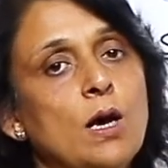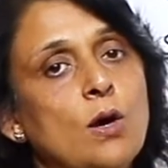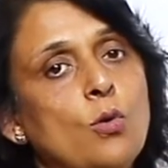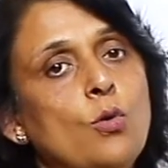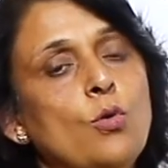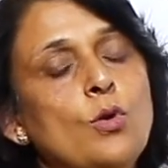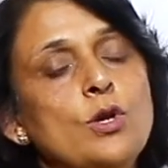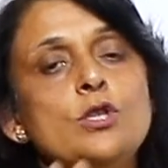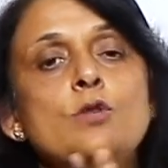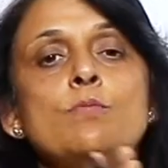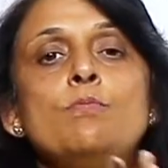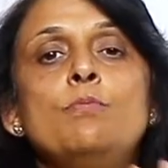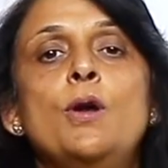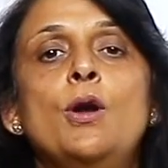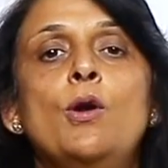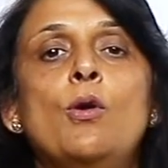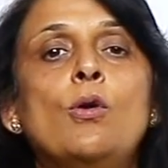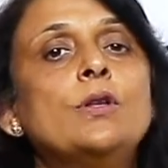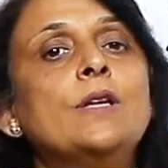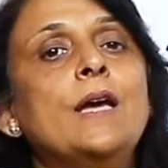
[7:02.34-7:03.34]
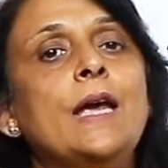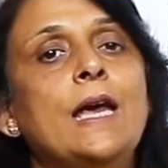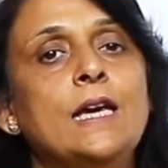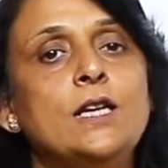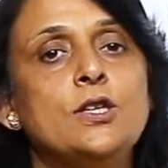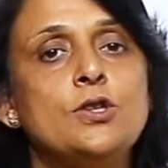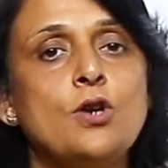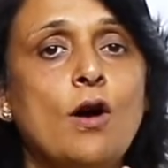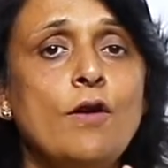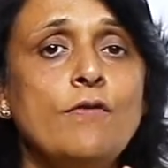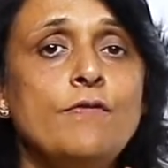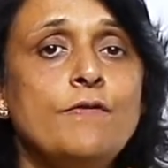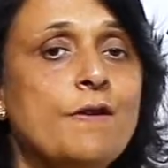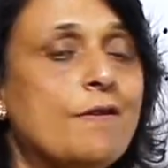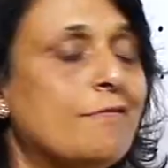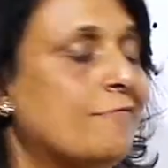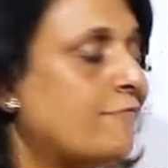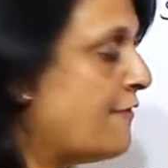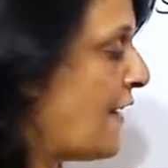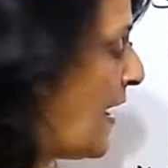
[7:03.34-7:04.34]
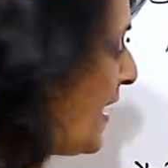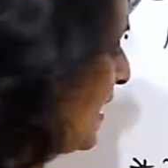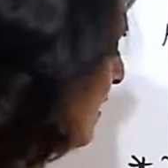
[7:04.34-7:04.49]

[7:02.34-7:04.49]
who is below the age of 5.